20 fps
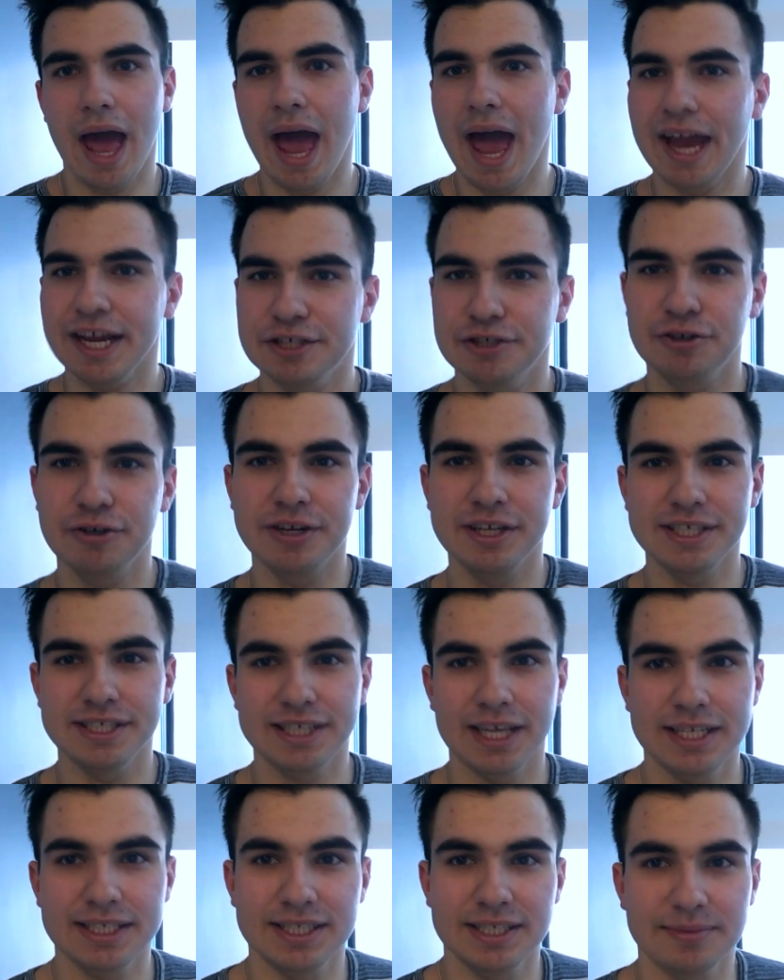Actually,
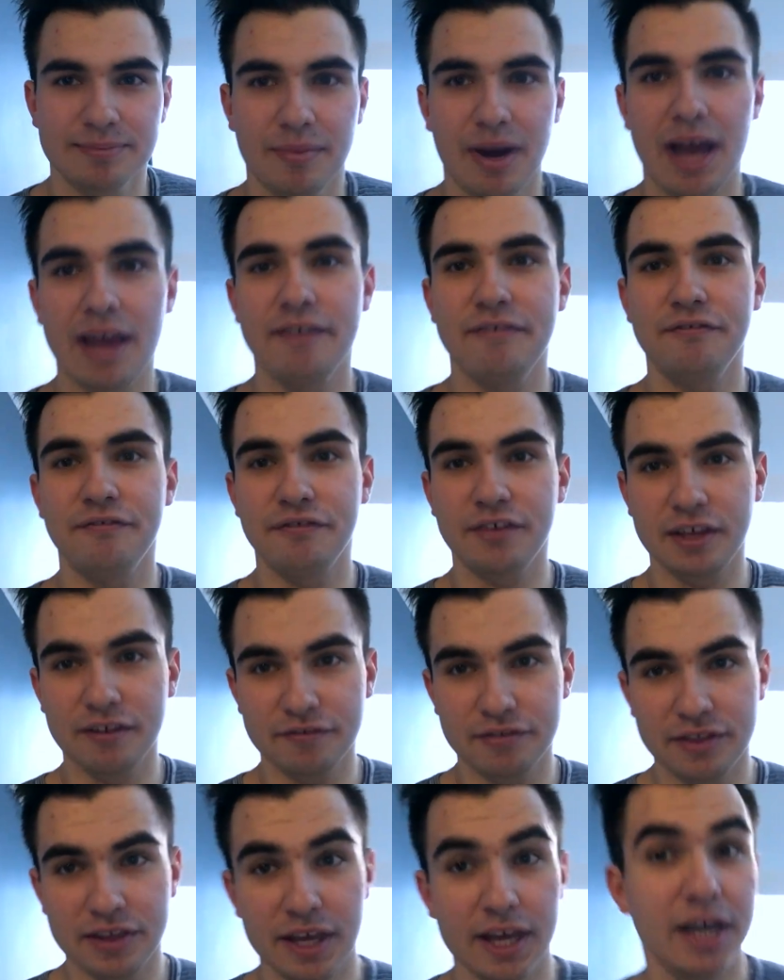that's my
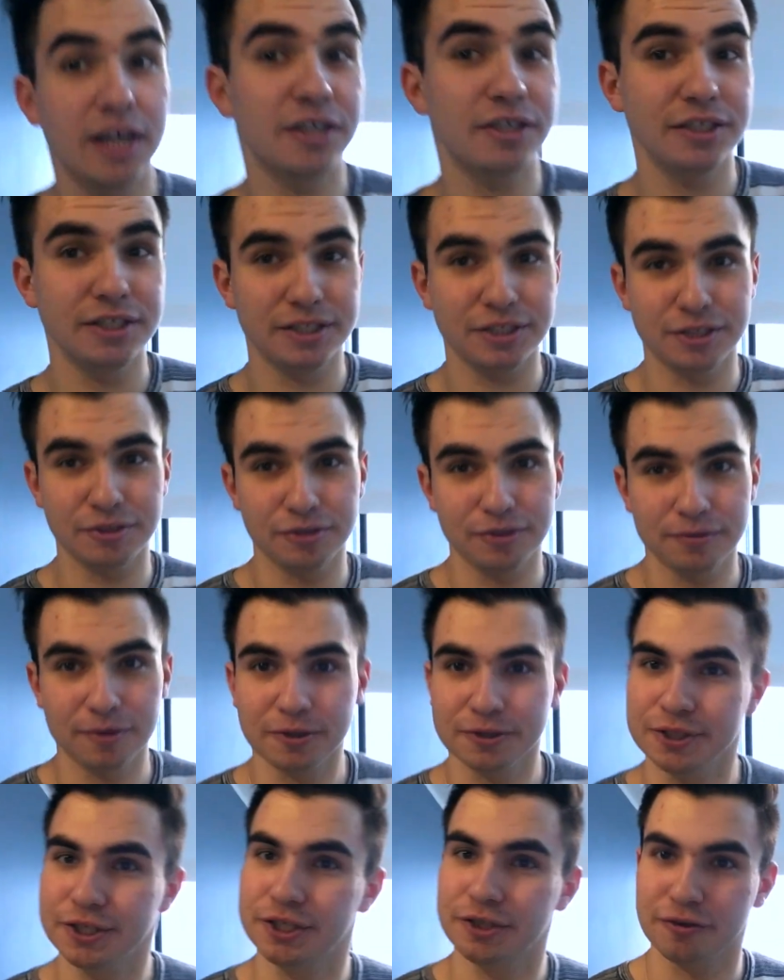fifth year in the
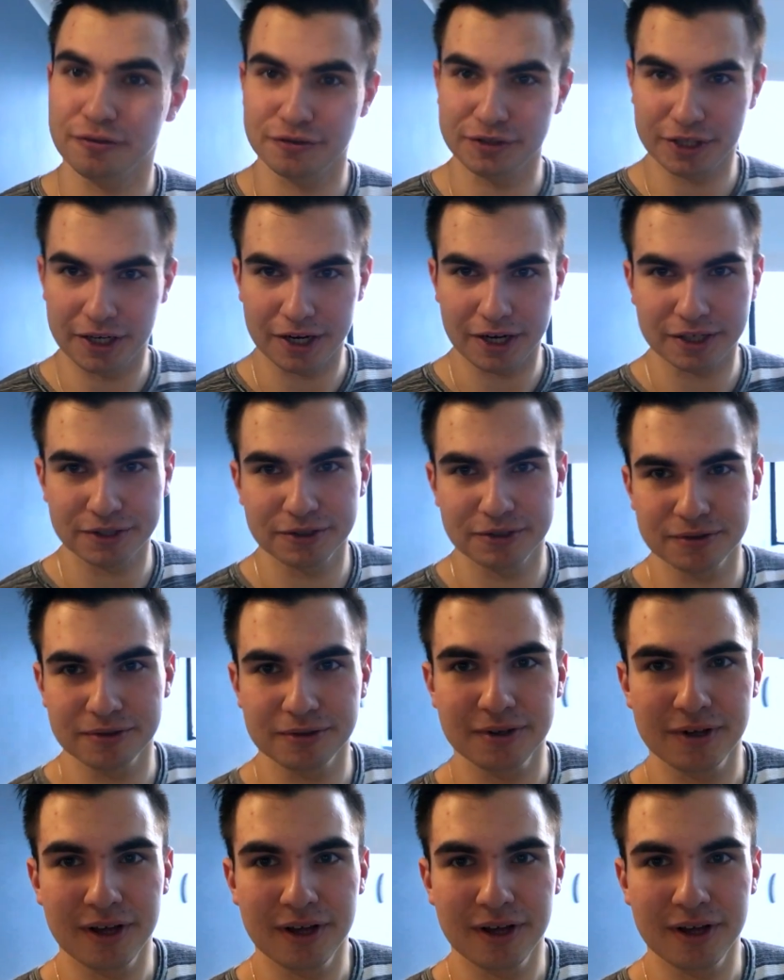University of Tartu.